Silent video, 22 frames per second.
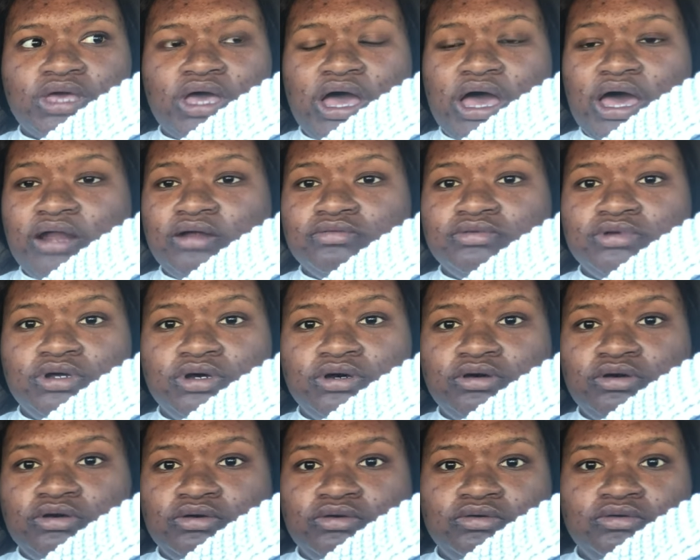don't
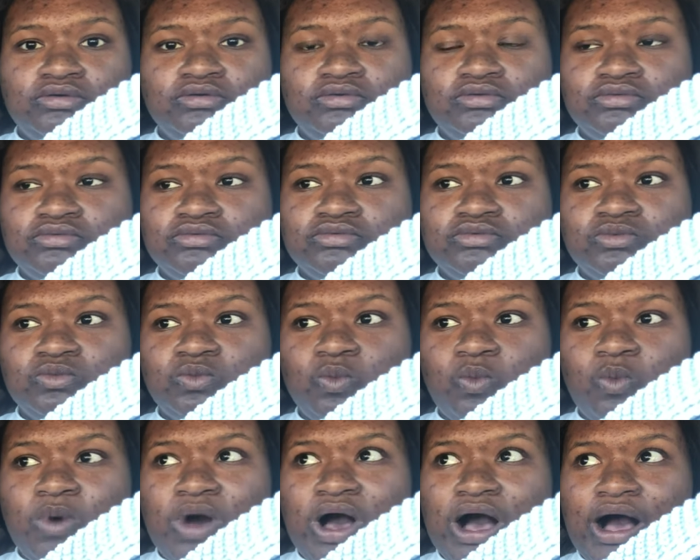know
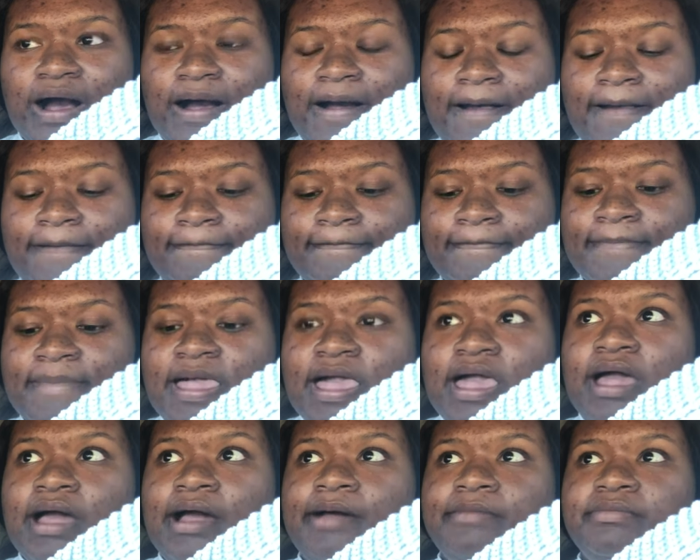why,
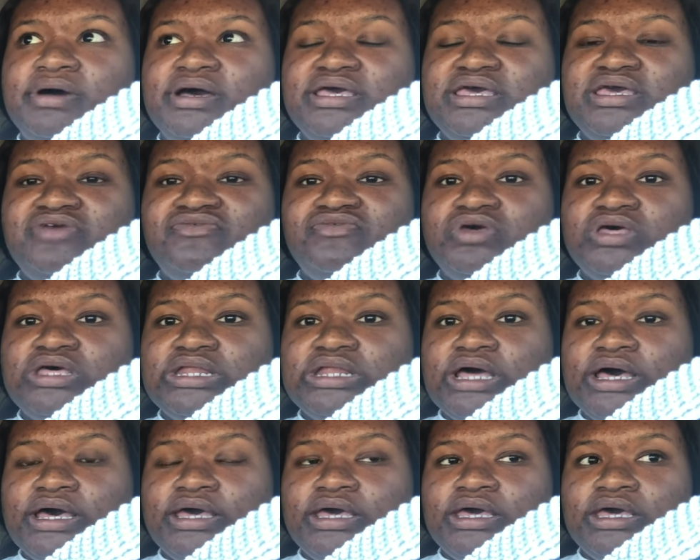but even
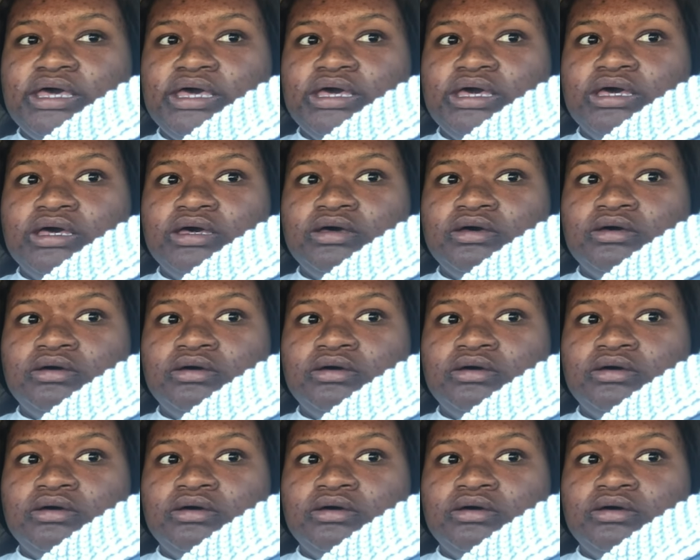like